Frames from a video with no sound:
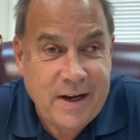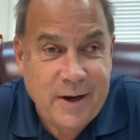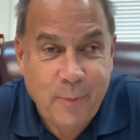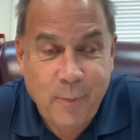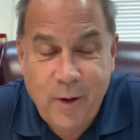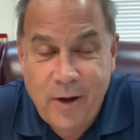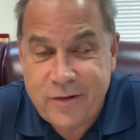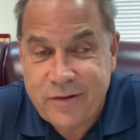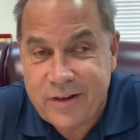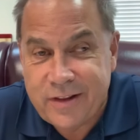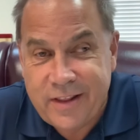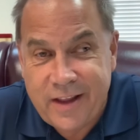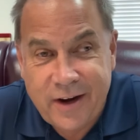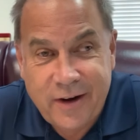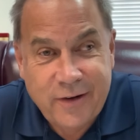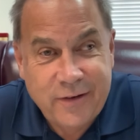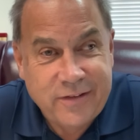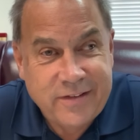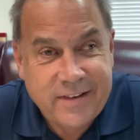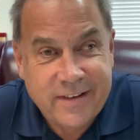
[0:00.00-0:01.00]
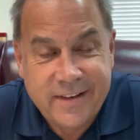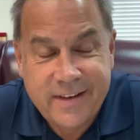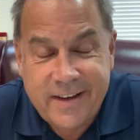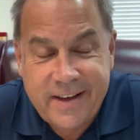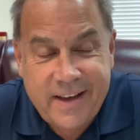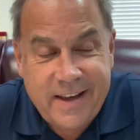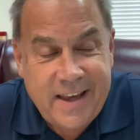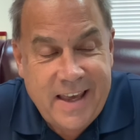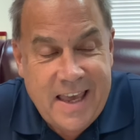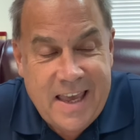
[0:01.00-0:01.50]
It wasn't theirs to
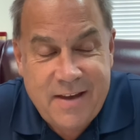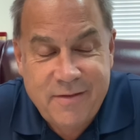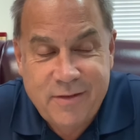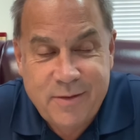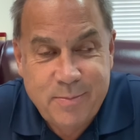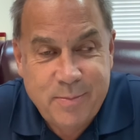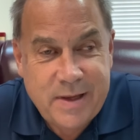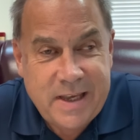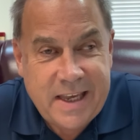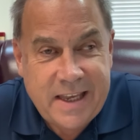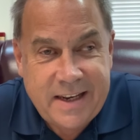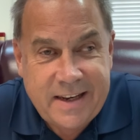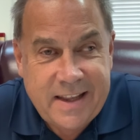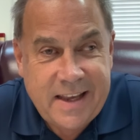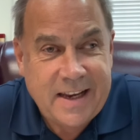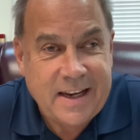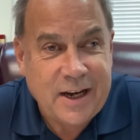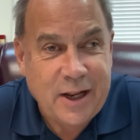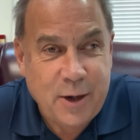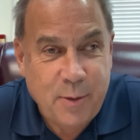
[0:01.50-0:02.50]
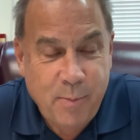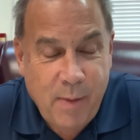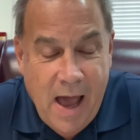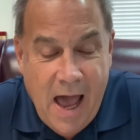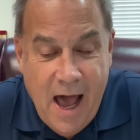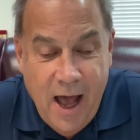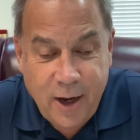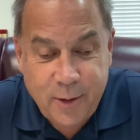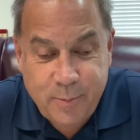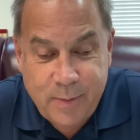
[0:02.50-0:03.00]
even be indignant
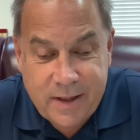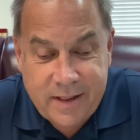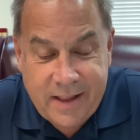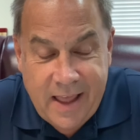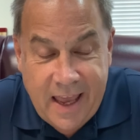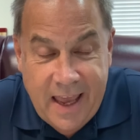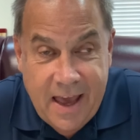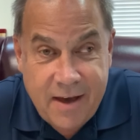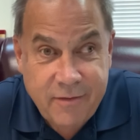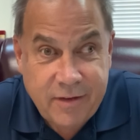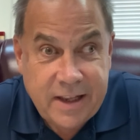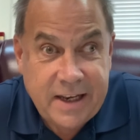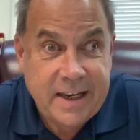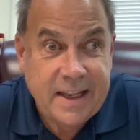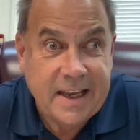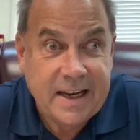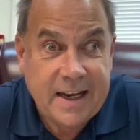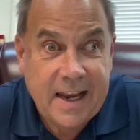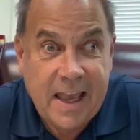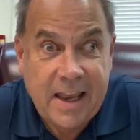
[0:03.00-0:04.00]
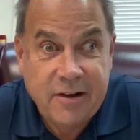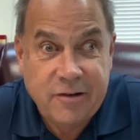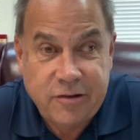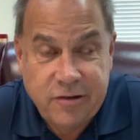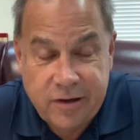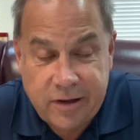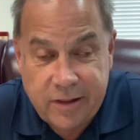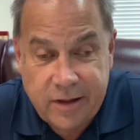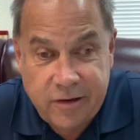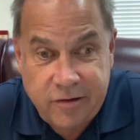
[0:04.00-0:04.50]
about, but they have
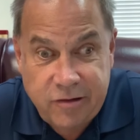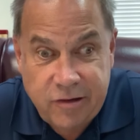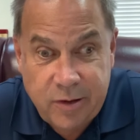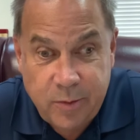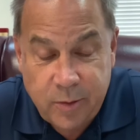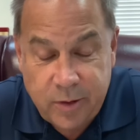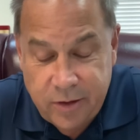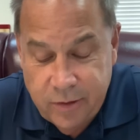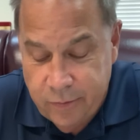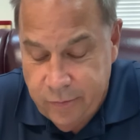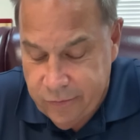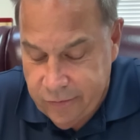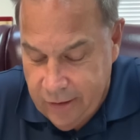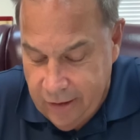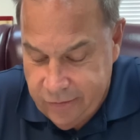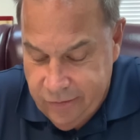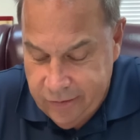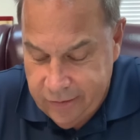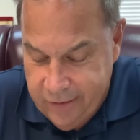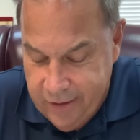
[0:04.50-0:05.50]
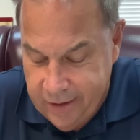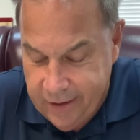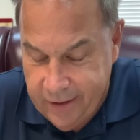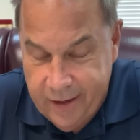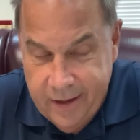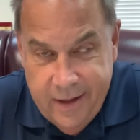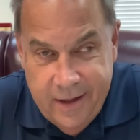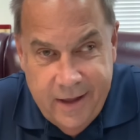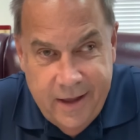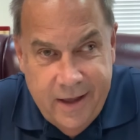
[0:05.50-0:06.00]
indignation that she would do such a thing.
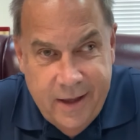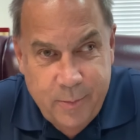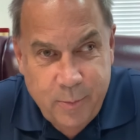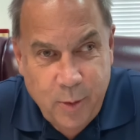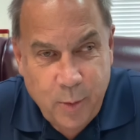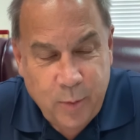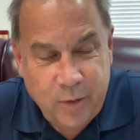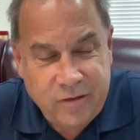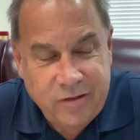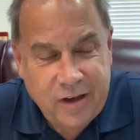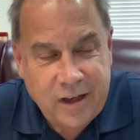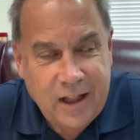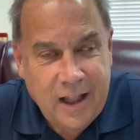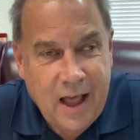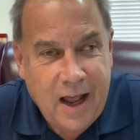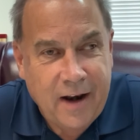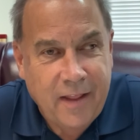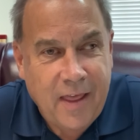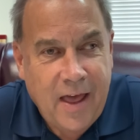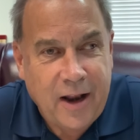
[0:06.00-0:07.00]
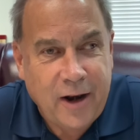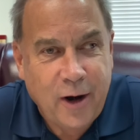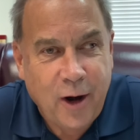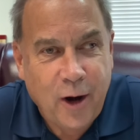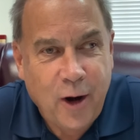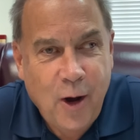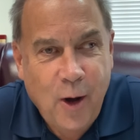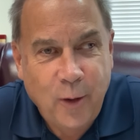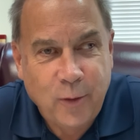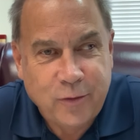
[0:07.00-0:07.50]
Well, we see a lot of that in our
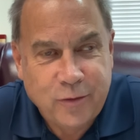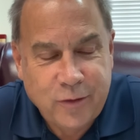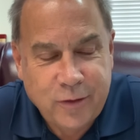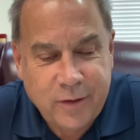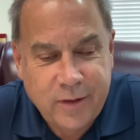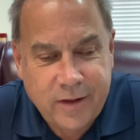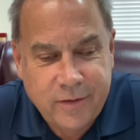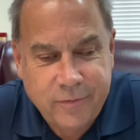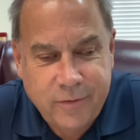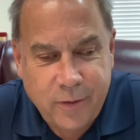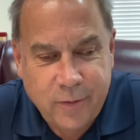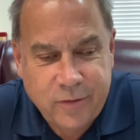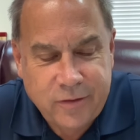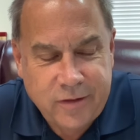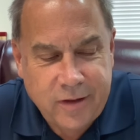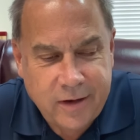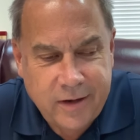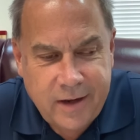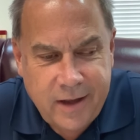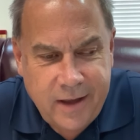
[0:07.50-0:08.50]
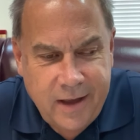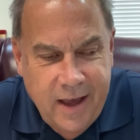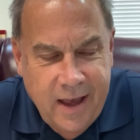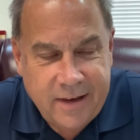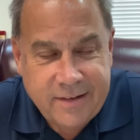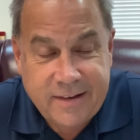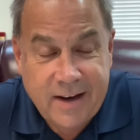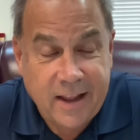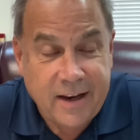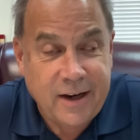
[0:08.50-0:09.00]
culture. The folks that
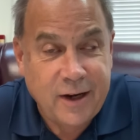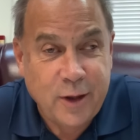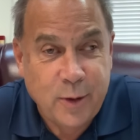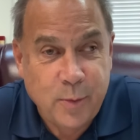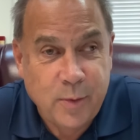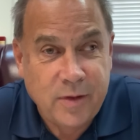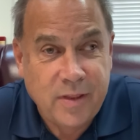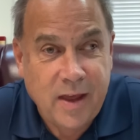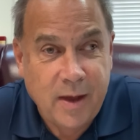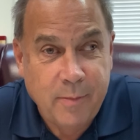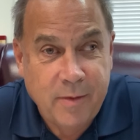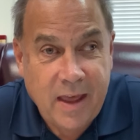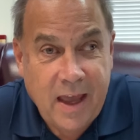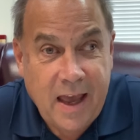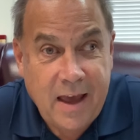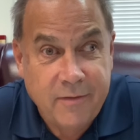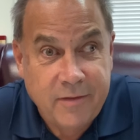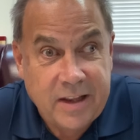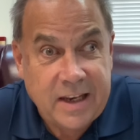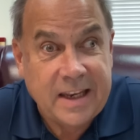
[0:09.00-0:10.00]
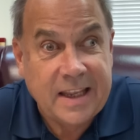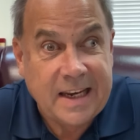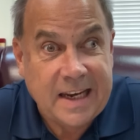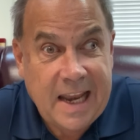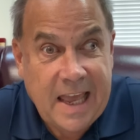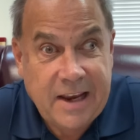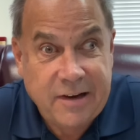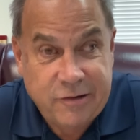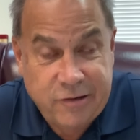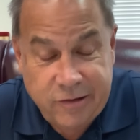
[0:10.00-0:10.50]
has nothing to do with them, they have
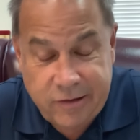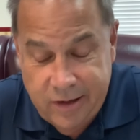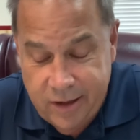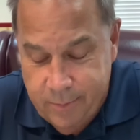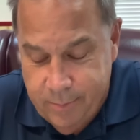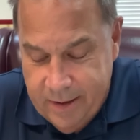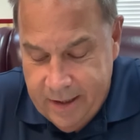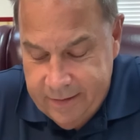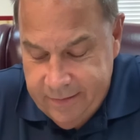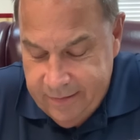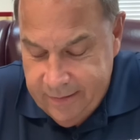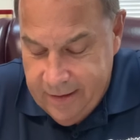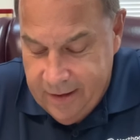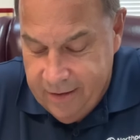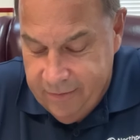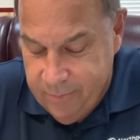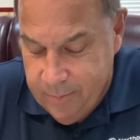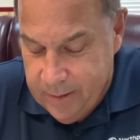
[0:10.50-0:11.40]
indignation about stuff.